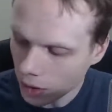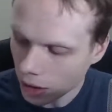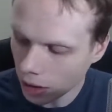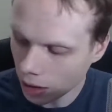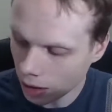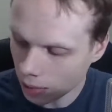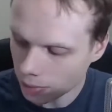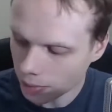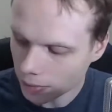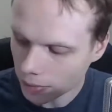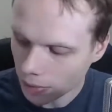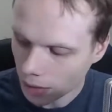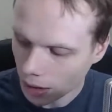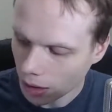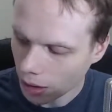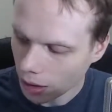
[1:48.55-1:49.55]

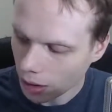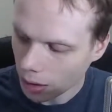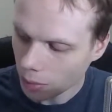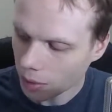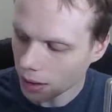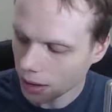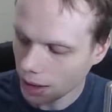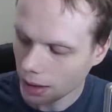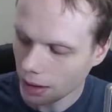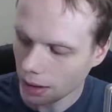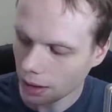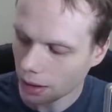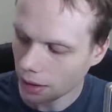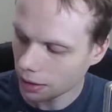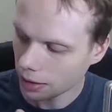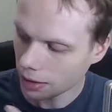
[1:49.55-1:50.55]
But yeah,
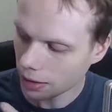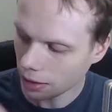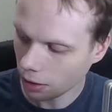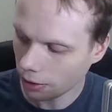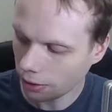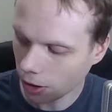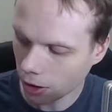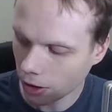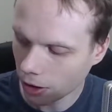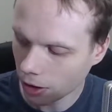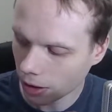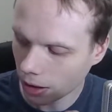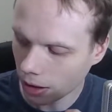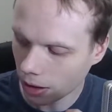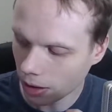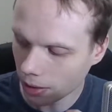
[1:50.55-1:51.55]
so
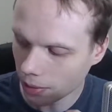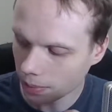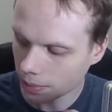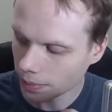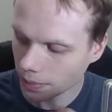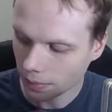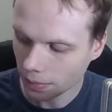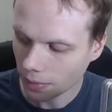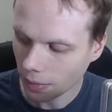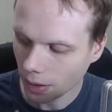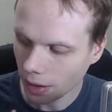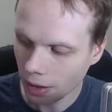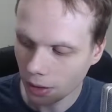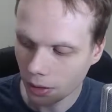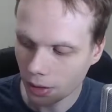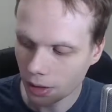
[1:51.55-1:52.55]
far,
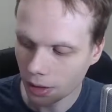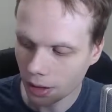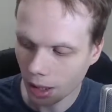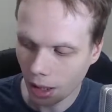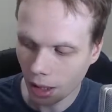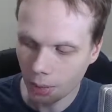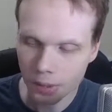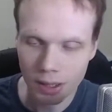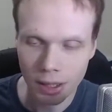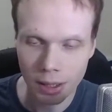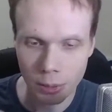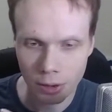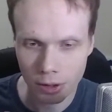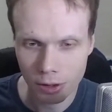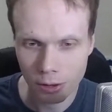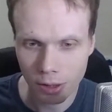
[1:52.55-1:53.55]
the knobs, they
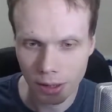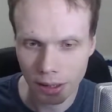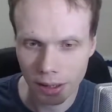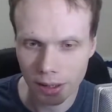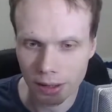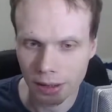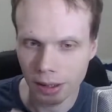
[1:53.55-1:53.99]
work great.